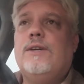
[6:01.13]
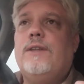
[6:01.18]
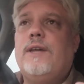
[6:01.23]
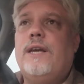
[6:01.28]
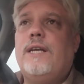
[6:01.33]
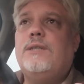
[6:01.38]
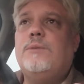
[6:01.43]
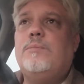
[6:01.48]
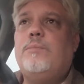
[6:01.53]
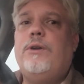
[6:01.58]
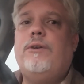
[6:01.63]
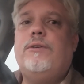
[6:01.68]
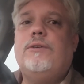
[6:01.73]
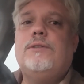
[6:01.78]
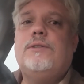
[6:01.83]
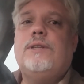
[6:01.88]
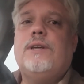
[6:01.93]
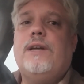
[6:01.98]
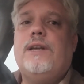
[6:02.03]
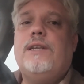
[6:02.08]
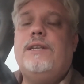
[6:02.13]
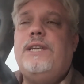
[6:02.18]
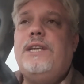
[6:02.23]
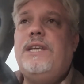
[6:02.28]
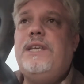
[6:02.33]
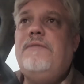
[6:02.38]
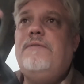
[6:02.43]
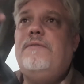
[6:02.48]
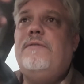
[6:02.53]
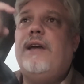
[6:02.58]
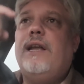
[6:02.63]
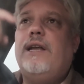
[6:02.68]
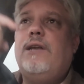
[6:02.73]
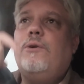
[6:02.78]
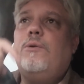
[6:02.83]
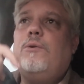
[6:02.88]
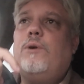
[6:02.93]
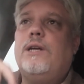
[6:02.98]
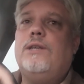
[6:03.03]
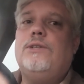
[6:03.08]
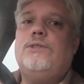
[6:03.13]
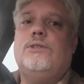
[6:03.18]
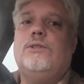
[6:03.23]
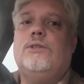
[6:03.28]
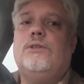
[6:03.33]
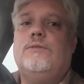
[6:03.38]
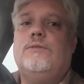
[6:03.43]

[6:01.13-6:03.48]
they experienced a devaluation